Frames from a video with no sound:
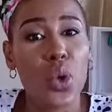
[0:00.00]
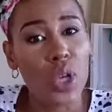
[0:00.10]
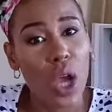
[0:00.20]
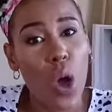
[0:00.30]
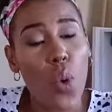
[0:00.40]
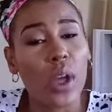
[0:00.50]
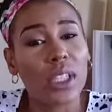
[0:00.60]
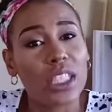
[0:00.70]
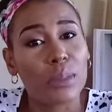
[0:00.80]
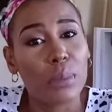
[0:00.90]
now what
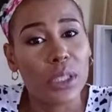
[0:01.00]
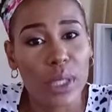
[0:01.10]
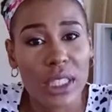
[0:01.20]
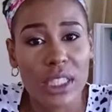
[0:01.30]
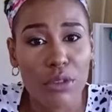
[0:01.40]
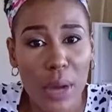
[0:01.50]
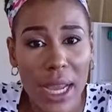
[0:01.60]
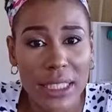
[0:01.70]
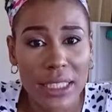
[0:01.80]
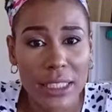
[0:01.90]
is persuasive
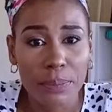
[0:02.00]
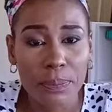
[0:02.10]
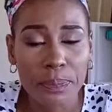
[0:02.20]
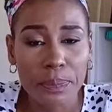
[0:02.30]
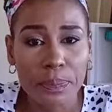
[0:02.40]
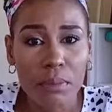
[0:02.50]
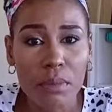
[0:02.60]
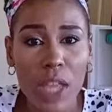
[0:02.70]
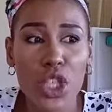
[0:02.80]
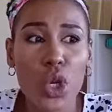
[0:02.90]
writing.
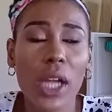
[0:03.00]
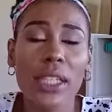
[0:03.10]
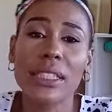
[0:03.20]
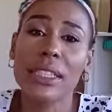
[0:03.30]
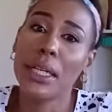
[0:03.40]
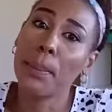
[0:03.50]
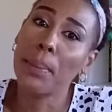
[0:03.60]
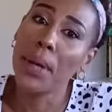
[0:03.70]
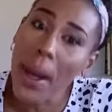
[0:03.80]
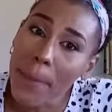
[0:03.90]
You understand the
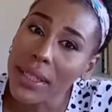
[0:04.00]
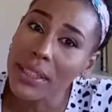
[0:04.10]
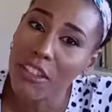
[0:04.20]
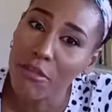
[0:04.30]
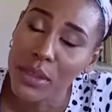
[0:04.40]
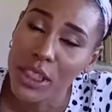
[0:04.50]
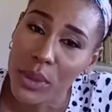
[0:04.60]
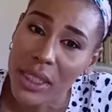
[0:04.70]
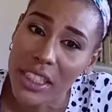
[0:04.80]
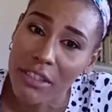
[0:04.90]
purpose of
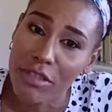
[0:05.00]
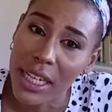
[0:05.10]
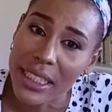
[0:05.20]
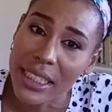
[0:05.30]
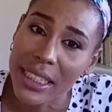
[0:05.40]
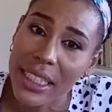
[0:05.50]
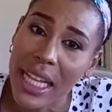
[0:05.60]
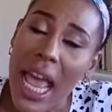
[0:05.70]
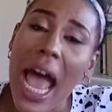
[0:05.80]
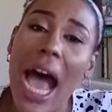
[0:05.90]
persuasive writing
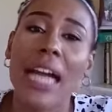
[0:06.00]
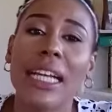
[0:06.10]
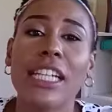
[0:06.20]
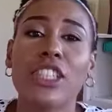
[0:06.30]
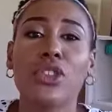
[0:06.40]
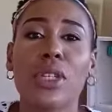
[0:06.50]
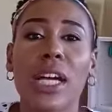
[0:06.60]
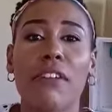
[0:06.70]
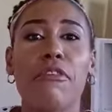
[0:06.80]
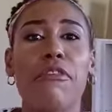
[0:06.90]
and that you
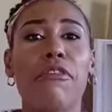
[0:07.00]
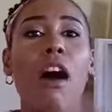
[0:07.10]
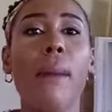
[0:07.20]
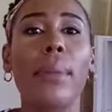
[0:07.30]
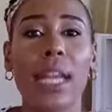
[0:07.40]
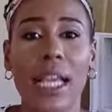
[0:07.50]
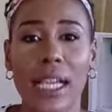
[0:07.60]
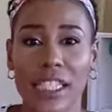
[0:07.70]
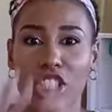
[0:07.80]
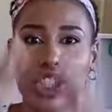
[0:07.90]
can
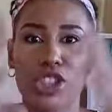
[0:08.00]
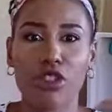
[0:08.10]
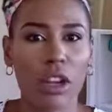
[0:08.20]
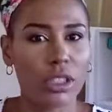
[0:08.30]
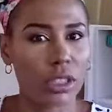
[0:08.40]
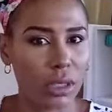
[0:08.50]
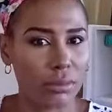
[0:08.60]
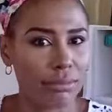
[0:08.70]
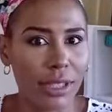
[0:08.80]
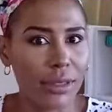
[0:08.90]
formulate a structure
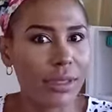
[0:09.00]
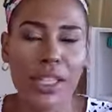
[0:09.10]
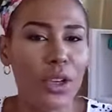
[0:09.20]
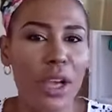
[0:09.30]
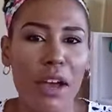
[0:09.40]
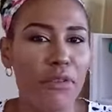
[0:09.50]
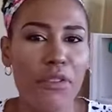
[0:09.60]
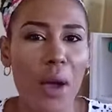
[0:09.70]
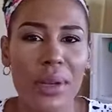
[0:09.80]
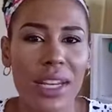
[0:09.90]
not to say you can
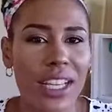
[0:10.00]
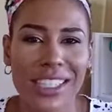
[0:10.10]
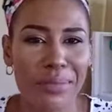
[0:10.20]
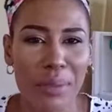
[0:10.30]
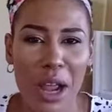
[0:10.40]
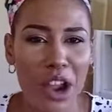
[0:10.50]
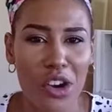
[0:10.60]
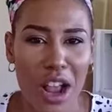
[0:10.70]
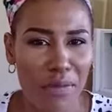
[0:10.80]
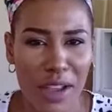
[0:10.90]
formulate a
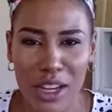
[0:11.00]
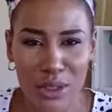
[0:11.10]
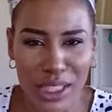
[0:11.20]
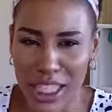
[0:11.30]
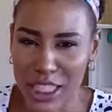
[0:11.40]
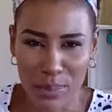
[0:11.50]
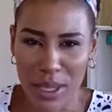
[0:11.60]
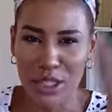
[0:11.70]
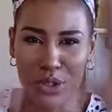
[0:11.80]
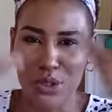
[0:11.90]
paragraph. I don't
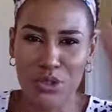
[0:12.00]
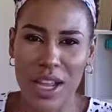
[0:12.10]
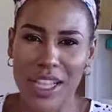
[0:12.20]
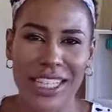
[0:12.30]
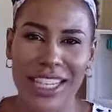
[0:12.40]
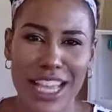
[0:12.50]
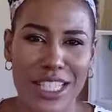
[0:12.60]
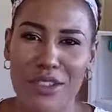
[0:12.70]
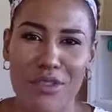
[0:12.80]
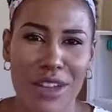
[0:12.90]
expect you to write an
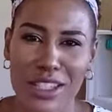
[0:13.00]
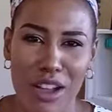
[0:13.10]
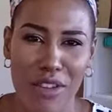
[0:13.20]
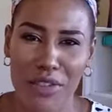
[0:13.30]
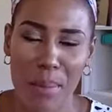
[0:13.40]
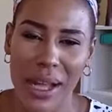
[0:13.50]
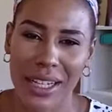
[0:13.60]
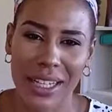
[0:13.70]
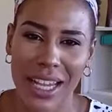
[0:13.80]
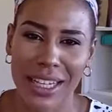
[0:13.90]
essay right off the bat
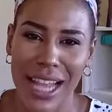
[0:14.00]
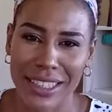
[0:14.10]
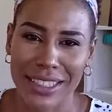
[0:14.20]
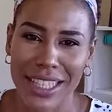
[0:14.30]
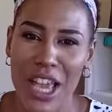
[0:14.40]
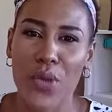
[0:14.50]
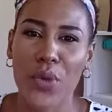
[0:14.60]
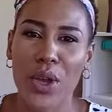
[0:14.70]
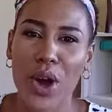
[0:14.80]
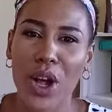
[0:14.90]
like that.
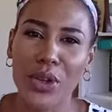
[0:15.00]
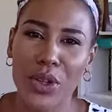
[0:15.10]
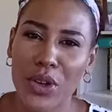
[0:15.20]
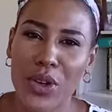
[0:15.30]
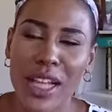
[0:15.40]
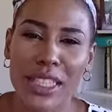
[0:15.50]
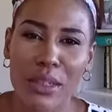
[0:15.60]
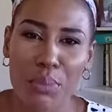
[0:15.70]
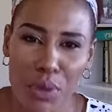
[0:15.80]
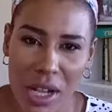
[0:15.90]
We all know the
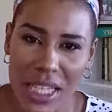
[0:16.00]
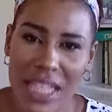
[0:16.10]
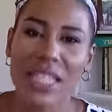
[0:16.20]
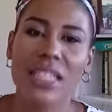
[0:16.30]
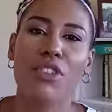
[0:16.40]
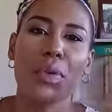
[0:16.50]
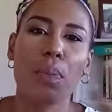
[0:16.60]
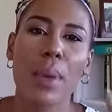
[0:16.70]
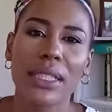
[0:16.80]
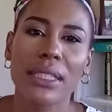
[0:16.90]
writing process is a
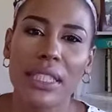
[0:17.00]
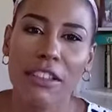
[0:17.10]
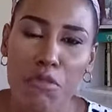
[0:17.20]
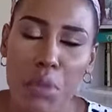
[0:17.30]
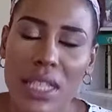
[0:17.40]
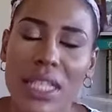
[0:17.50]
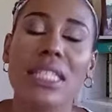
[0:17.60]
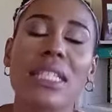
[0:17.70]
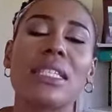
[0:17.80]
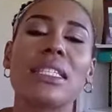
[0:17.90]
repetitive process,
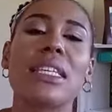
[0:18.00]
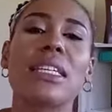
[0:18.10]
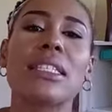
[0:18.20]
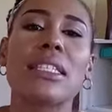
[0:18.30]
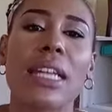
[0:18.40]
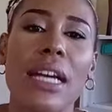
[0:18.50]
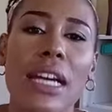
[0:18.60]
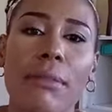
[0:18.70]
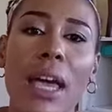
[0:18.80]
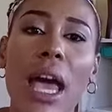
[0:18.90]
it takes
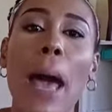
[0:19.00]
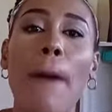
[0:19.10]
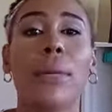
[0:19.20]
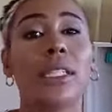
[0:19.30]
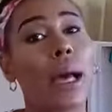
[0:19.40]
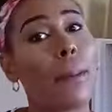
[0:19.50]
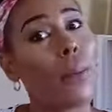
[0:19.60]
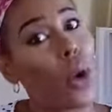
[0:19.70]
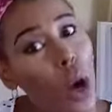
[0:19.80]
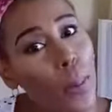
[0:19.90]
time. But I'm
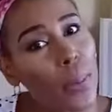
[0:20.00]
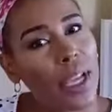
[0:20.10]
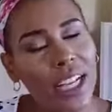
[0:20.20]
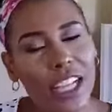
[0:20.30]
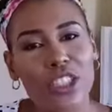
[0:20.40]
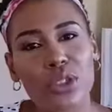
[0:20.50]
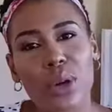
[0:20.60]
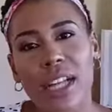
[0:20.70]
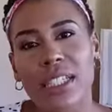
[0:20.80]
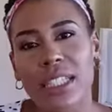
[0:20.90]
hoping that you
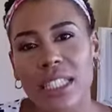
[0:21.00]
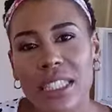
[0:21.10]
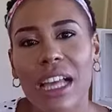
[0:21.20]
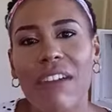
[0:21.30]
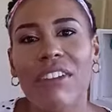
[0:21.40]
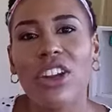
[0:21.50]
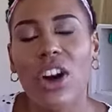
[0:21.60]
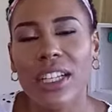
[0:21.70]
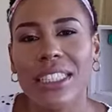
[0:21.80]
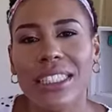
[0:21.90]
at least have an
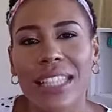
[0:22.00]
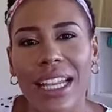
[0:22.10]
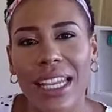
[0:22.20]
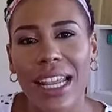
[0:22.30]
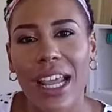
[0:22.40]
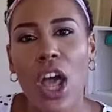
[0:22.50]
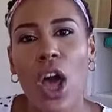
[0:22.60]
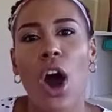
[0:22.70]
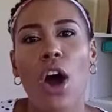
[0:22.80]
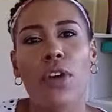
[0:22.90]
understanding
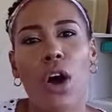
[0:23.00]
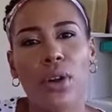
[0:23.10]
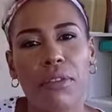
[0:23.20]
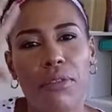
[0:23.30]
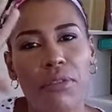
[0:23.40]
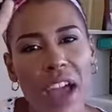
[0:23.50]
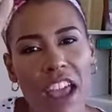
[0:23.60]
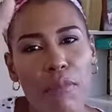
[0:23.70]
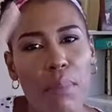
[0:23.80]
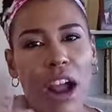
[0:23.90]
of how the
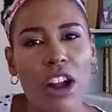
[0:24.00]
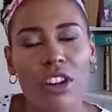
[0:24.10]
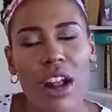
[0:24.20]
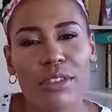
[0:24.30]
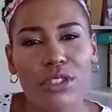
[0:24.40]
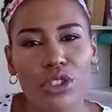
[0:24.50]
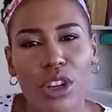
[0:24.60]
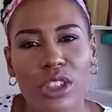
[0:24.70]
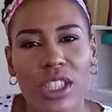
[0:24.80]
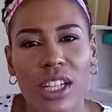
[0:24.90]
five paragraph
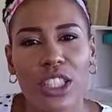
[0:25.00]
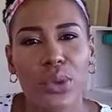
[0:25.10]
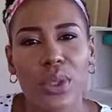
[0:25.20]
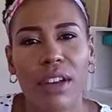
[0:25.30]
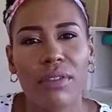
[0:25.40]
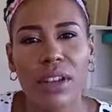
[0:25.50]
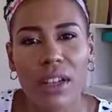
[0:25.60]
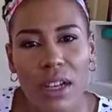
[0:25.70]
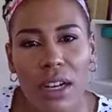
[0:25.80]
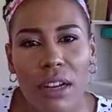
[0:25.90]
structure that you would have
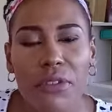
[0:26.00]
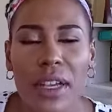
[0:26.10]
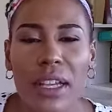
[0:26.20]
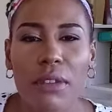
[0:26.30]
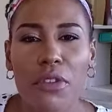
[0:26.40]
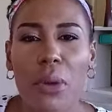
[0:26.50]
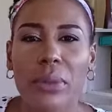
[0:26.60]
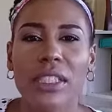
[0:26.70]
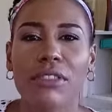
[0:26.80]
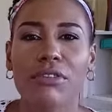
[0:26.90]
learned for
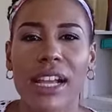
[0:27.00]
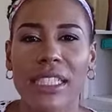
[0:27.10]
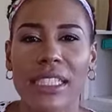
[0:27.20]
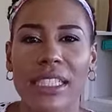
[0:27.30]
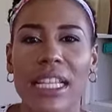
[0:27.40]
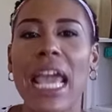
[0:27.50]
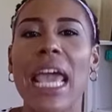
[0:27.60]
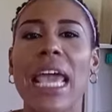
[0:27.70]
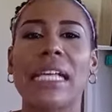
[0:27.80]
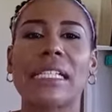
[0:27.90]
informative writing
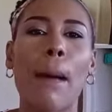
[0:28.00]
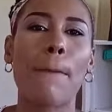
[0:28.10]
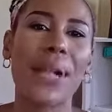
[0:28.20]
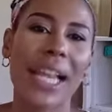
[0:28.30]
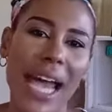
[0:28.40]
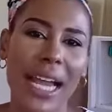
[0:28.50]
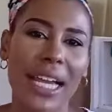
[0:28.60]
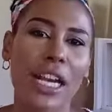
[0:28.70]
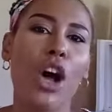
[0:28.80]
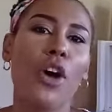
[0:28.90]
is
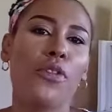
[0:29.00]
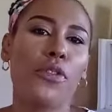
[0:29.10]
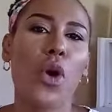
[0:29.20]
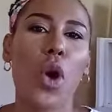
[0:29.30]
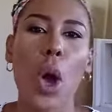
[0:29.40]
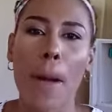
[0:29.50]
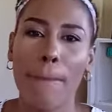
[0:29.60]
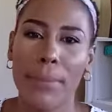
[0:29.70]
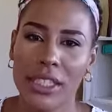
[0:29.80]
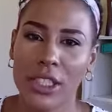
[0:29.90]
applied for
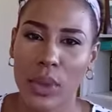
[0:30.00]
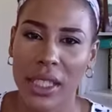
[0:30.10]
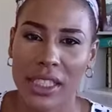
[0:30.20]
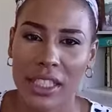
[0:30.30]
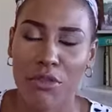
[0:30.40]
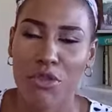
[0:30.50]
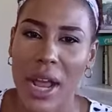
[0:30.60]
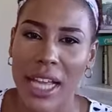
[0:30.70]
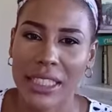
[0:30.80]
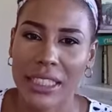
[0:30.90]
persuasive
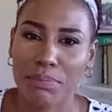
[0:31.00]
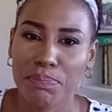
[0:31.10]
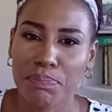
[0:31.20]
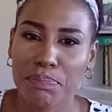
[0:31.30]
writing.